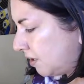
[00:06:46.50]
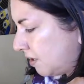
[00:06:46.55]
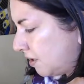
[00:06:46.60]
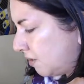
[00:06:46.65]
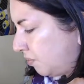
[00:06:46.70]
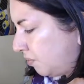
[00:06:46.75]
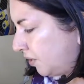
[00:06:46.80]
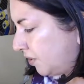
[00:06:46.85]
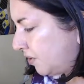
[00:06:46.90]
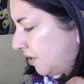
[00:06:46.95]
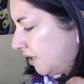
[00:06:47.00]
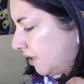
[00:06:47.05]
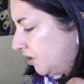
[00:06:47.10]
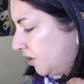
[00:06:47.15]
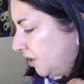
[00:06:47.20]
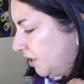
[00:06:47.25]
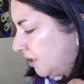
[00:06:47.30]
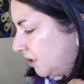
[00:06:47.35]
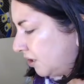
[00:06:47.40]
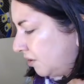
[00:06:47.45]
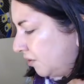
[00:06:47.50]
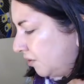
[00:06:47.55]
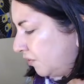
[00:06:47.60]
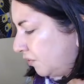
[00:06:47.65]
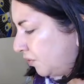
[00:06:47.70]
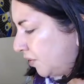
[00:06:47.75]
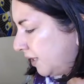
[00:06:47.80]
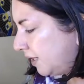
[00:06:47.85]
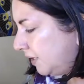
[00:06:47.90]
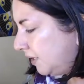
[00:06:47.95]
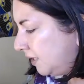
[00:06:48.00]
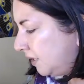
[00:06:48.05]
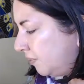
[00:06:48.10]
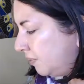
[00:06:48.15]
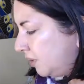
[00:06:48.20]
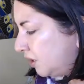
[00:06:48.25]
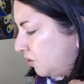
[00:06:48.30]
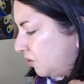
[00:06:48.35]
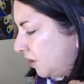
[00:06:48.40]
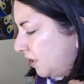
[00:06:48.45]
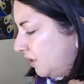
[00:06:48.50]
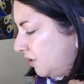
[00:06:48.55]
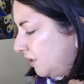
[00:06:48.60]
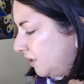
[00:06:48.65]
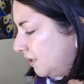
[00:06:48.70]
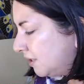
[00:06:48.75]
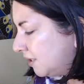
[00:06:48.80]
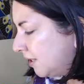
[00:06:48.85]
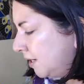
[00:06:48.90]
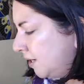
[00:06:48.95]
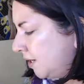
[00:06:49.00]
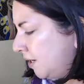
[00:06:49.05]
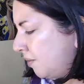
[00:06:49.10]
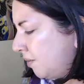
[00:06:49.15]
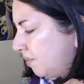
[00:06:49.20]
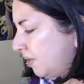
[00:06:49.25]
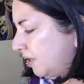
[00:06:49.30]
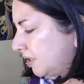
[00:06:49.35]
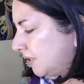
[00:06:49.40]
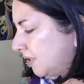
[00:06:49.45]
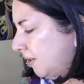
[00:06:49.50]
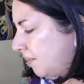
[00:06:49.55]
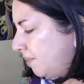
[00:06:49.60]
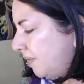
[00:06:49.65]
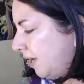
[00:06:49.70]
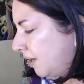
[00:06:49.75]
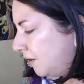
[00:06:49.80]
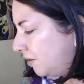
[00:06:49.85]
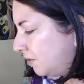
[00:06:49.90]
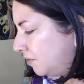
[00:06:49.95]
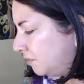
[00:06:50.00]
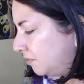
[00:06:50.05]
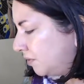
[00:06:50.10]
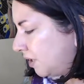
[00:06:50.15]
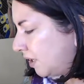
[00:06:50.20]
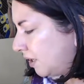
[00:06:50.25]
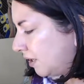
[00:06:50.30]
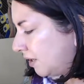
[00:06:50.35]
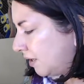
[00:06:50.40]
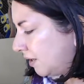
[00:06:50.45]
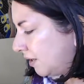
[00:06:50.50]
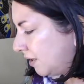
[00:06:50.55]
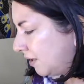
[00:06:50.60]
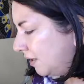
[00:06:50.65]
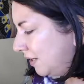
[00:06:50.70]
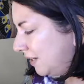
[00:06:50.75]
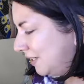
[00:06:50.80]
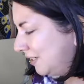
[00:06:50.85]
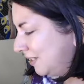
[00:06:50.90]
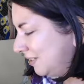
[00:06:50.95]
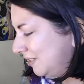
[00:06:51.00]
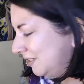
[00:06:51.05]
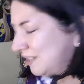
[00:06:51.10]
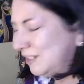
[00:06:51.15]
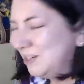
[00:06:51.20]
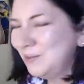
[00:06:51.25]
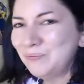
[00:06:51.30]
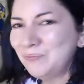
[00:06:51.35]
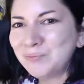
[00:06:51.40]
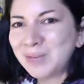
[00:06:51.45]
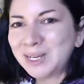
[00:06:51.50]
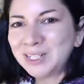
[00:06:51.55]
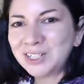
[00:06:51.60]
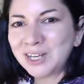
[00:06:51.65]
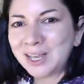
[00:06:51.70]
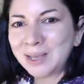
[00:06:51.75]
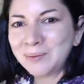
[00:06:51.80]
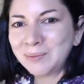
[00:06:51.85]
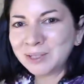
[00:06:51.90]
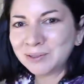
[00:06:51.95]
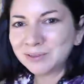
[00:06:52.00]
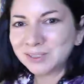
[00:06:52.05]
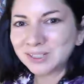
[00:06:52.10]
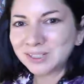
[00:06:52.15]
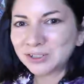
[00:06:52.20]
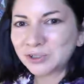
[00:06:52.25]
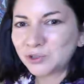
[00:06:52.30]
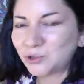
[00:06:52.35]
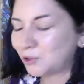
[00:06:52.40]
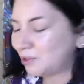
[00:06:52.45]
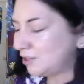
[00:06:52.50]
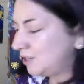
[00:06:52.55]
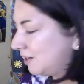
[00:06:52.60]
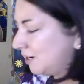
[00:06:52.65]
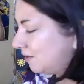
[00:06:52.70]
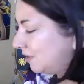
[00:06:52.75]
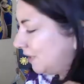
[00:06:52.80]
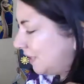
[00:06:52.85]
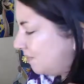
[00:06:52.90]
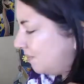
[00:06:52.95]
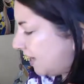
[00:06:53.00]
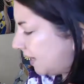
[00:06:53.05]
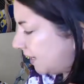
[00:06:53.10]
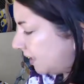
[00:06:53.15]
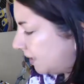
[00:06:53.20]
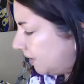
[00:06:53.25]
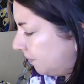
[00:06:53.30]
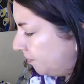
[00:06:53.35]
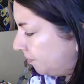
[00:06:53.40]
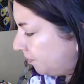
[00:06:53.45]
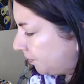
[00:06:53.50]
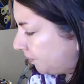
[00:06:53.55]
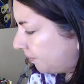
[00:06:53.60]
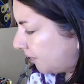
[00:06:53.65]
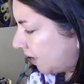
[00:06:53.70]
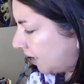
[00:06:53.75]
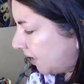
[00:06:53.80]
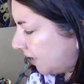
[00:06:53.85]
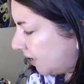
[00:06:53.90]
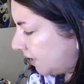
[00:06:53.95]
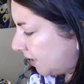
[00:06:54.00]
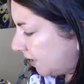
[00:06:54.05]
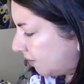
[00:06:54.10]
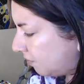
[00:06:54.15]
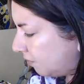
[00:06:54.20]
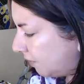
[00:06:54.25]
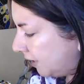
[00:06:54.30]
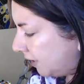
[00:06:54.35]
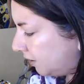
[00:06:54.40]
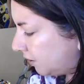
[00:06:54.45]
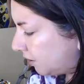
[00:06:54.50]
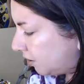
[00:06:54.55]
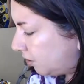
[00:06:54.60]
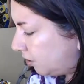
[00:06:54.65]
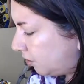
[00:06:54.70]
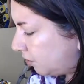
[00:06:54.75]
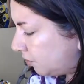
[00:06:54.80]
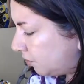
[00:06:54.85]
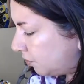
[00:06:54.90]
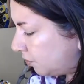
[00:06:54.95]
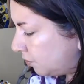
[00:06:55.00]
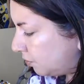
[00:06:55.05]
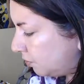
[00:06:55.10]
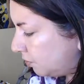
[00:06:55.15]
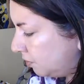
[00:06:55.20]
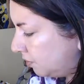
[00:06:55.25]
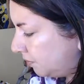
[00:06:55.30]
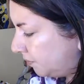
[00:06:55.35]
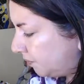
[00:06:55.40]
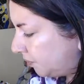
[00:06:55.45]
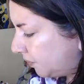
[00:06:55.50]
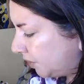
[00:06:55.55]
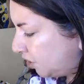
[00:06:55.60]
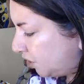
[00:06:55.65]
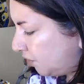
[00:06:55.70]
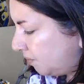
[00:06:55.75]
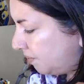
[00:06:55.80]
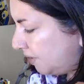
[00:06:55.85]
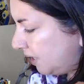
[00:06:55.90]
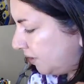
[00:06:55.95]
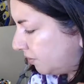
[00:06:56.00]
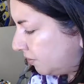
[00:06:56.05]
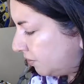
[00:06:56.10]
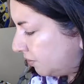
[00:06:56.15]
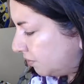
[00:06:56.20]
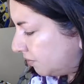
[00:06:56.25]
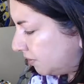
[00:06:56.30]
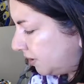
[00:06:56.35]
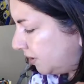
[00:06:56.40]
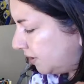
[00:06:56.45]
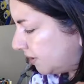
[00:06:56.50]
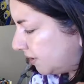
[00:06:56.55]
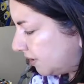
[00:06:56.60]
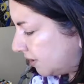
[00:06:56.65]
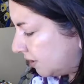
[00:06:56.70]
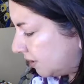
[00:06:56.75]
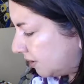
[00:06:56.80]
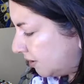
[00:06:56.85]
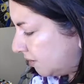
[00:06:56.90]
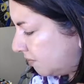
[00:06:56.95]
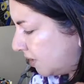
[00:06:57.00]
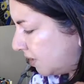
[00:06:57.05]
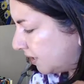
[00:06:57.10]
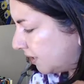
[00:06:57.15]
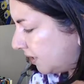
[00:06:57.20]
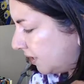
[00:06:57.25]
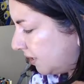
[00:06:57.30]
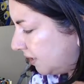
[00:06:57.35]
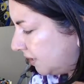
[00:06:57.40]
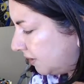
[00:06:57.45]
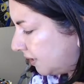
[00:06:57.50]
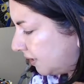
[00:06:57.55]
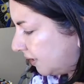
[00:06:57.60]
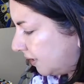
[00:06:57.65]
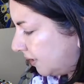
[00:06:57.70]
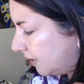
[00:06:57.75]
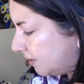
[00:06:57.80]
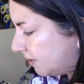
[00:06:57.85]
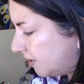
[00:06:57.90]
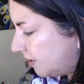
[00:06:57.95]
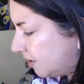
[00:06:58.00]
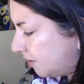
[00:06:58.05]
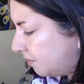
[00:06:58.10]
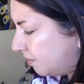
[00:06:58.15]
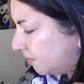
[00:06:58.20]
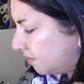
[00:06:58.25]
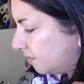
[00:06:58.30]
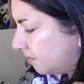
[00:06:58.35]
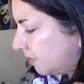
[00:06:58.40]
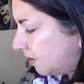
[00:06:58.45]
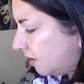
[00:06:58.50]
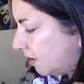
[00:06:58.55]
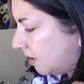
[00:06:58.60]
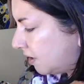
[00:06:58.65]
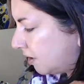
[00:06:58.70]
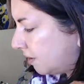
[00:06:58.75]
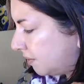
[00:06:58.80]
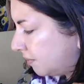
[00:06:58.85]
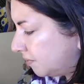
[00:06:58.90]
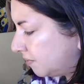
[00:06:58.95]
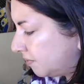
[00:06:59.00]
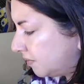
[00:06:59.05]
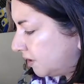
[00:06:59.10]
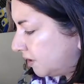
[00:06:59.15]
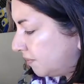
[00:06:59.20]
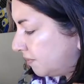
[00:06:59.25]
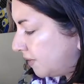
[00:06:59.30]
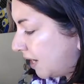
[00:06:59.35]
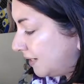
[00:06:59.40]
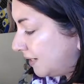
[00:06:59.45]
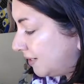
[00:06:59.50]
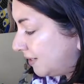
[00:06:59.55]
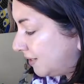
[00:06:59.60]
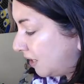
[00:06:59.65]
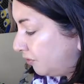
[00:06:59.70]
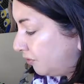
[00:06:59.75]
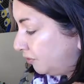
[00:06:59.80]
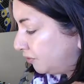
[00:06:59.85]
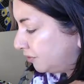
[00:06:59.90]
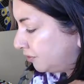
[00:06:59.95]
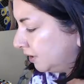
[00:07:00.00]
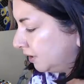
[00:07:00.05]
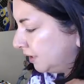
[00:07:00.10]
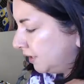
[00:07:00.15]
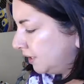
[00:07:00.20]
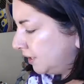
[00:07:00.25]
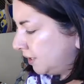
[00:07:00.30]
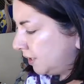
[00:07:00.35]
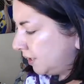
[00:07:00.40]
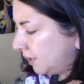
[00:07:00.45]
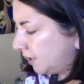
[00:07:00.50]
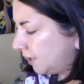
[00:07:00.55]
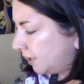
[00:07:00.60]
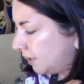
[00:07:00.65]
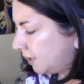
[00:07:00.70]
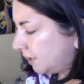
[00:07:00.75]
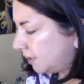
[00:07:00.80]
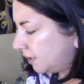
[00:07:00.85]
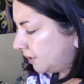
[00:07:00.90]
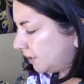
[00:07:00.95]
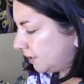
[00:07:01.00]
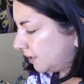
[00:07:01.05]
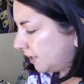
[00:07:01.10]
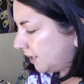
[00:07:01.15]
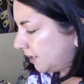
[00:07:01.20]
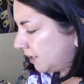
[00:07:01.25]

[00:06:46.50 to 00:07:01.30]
precautions to avoid the demonstrations, but somehow my timing was extraordinarily bad, and I went to Chipiku, which is the market that has some nice stuff, and